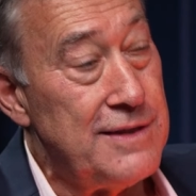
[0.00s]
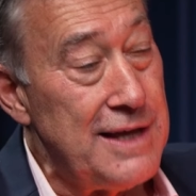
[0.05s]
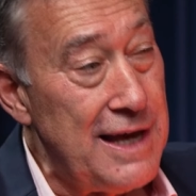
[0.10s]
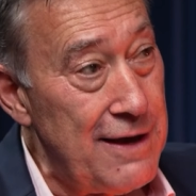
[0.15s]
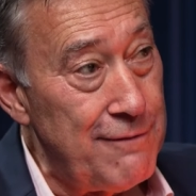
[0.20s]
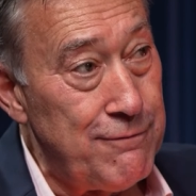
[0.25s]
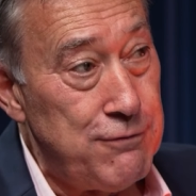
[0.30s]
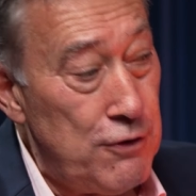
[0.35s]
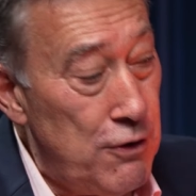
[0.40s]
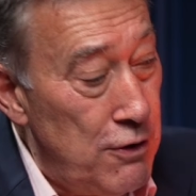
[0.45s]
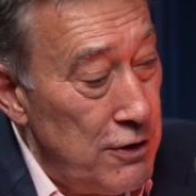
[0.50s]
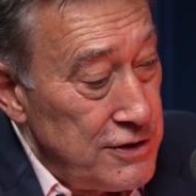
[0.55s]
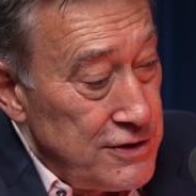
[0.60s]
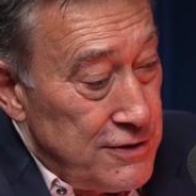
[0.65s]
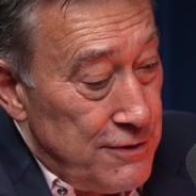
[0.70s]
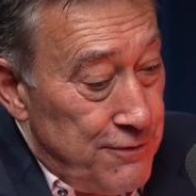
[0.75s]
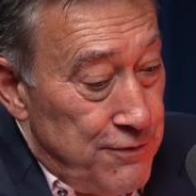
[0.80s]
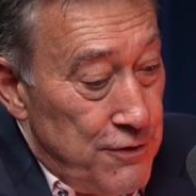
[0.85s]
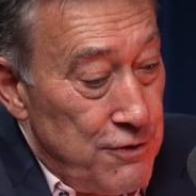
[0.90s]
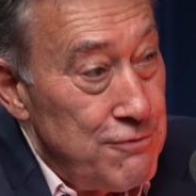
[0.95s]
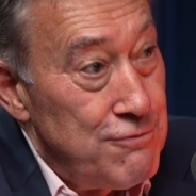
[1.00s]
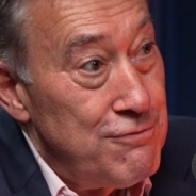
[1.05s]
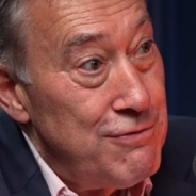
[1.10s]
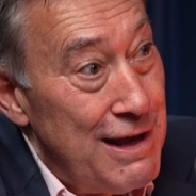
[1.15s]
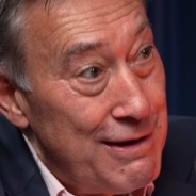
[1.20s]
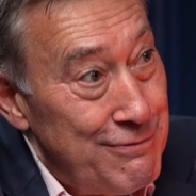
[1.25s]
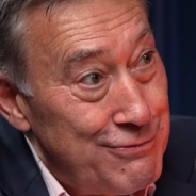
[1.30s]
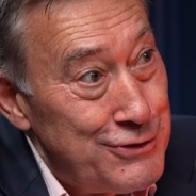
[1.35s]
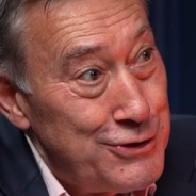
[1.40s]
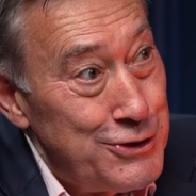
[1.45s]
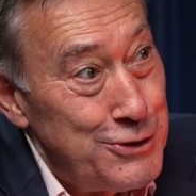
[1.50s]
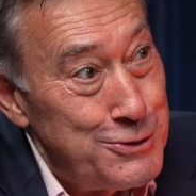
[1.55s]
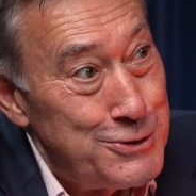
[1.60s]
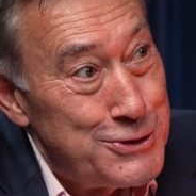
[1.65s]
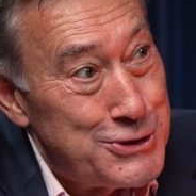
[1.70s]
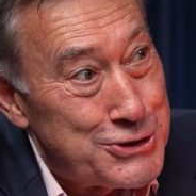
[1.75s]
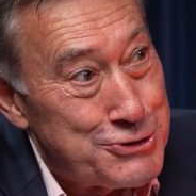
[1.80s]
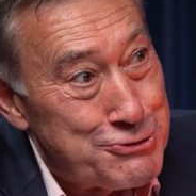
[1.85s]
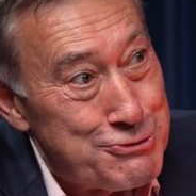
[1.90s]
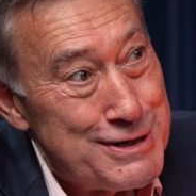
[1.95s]
have lots of
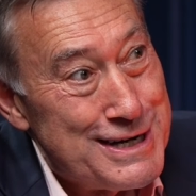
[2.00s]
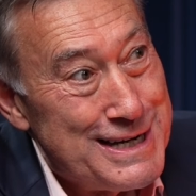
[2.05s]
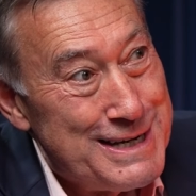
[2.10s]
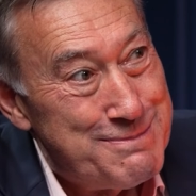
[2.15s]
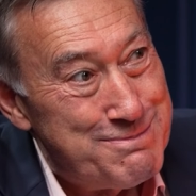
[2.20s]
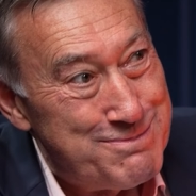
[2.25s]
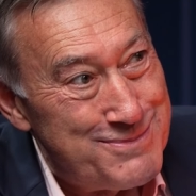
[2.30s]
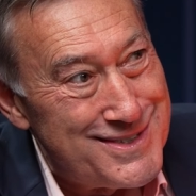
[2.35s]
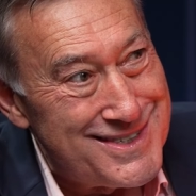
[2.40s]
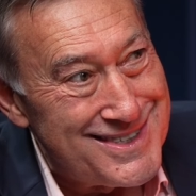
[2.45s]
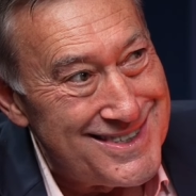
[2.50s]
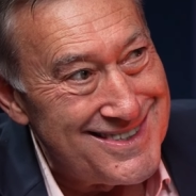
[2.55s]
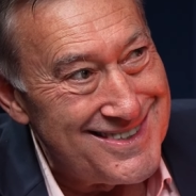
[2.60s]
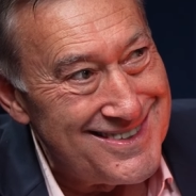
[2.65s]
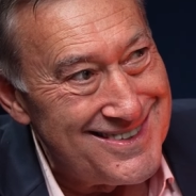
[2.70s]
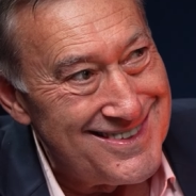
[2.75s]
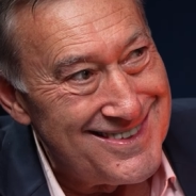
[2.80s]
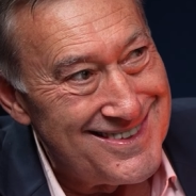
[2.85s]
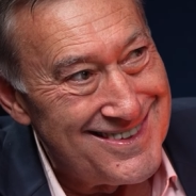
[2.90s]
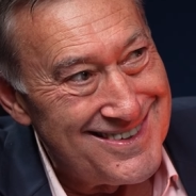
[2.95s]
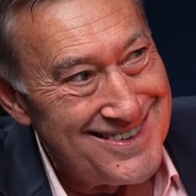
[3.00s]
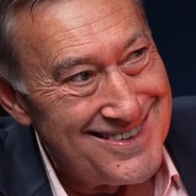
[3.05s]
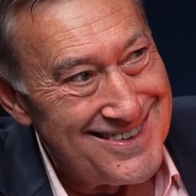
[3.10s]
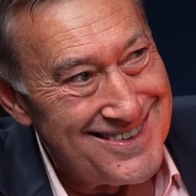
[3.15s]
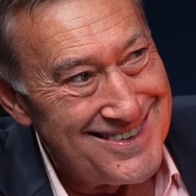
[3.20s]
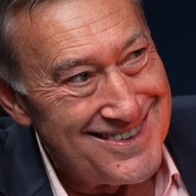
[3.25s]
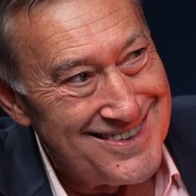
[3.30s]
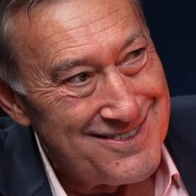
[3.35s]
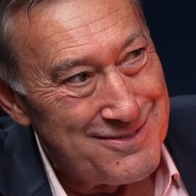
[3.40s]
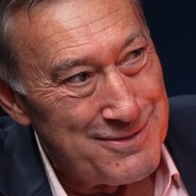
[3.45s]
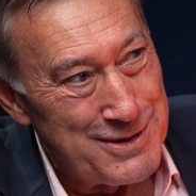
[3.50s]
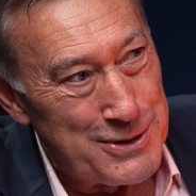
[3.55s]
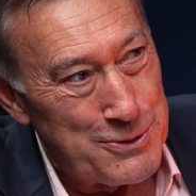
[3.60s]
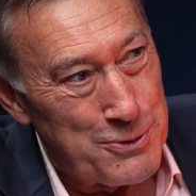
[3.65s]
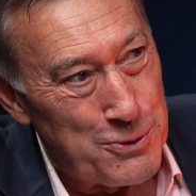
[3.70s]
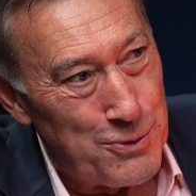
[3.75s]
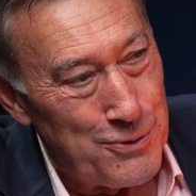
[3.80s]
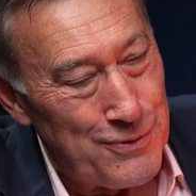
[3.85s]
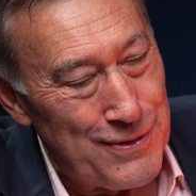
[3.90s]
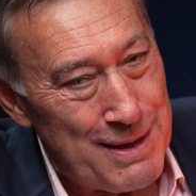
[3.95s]
revenue streams, we
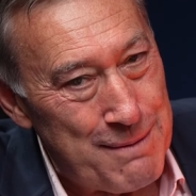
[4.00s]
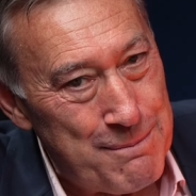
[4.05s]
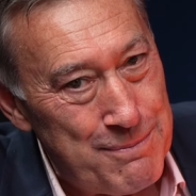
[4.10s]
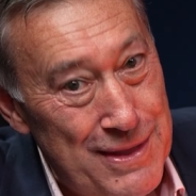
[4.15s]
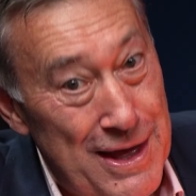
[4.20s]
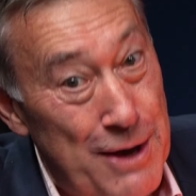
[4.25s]
call them.